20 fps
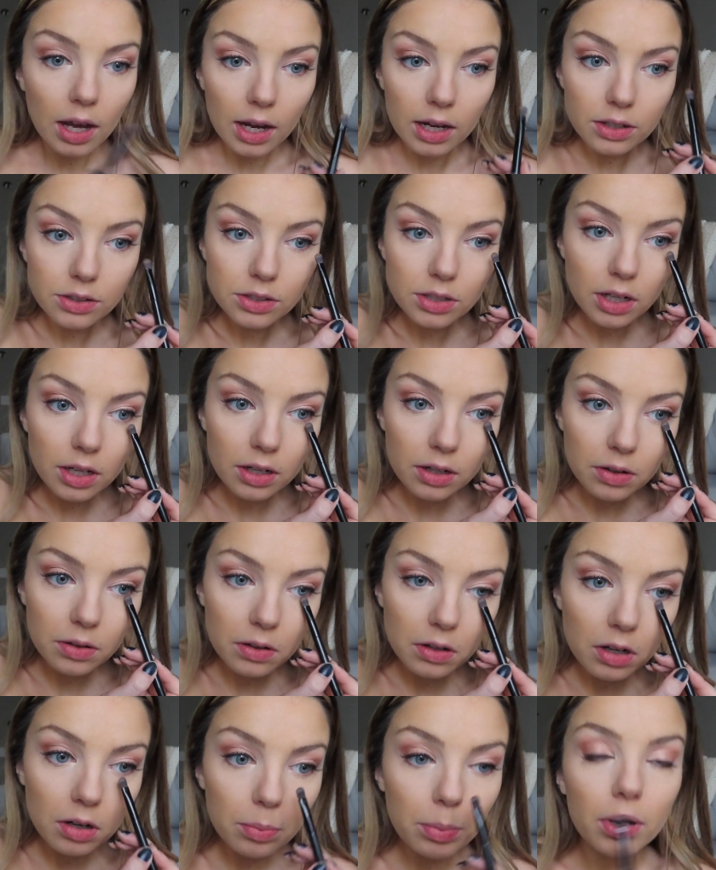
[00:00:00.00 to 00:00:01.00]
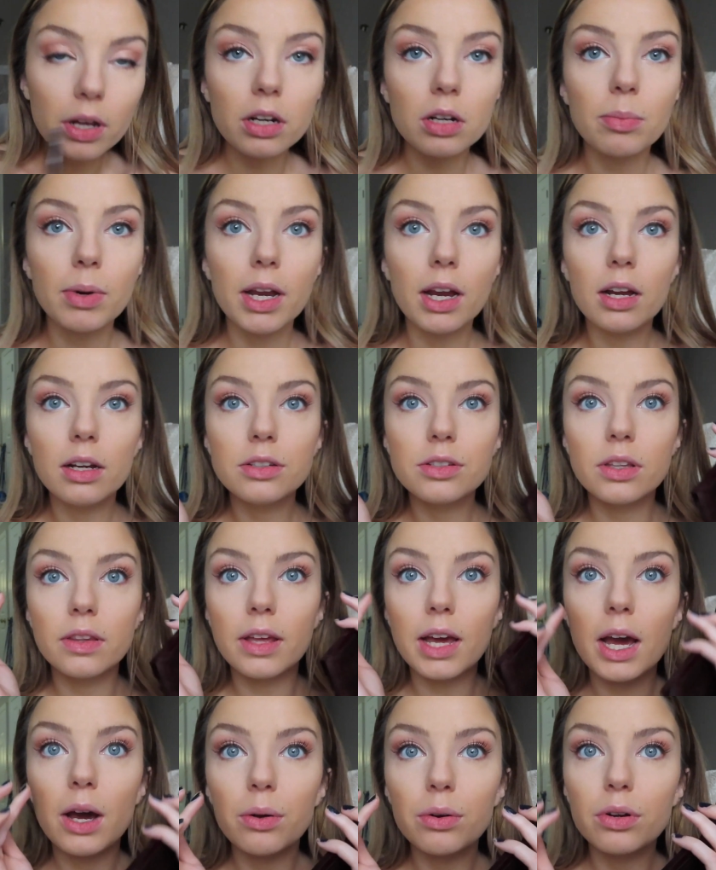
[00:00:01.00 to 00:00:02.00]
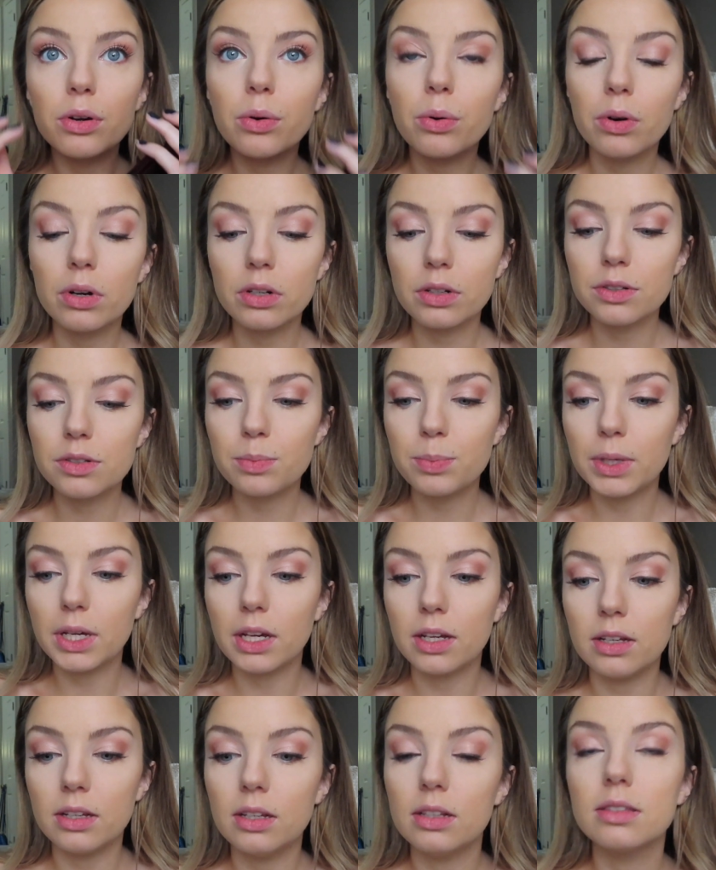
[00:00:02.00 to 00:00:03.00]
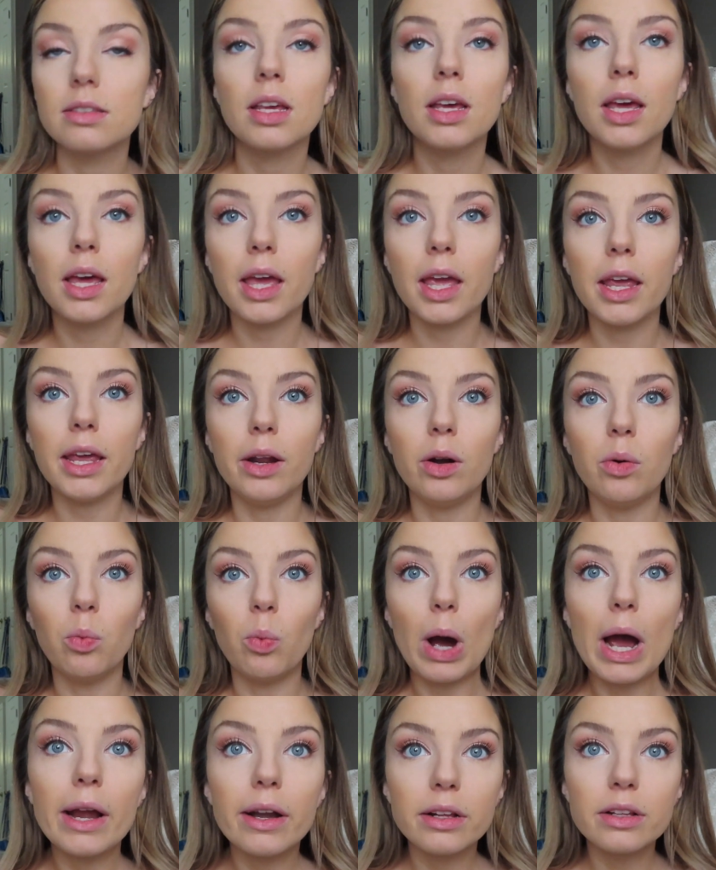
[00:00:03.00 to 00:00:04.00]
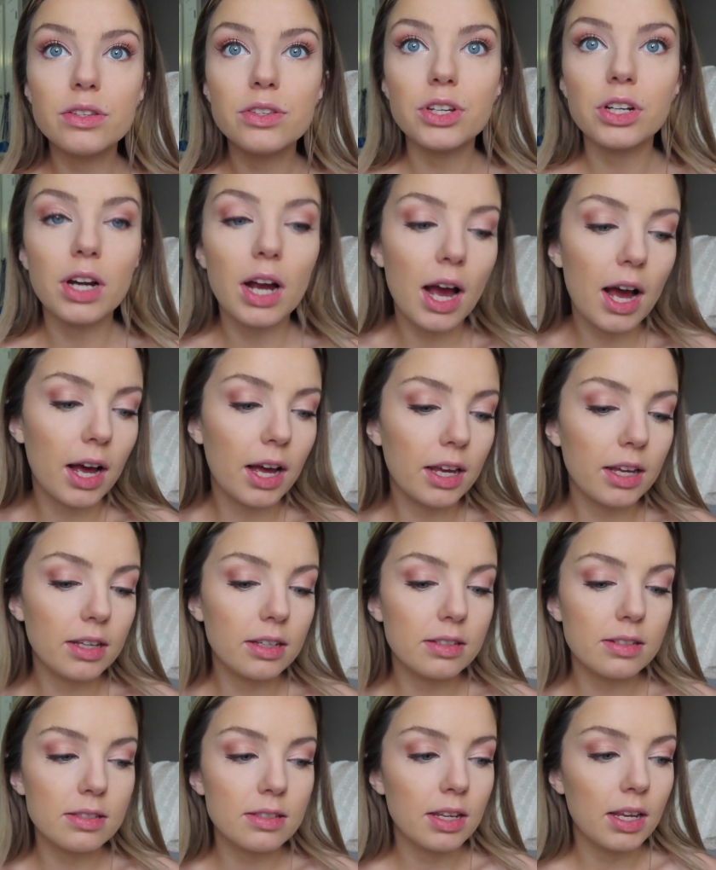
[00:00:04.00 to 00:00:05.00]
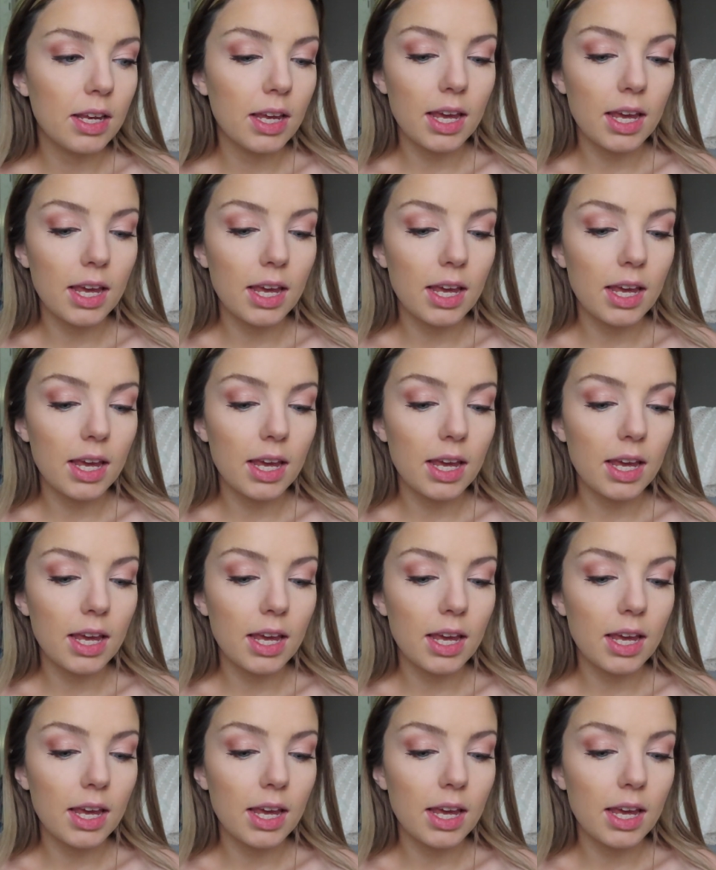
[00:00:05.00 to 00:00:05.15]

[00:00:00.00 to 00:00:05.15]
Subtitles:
eyeshadow that I put under my eye to the outer corners because it widens your eyes,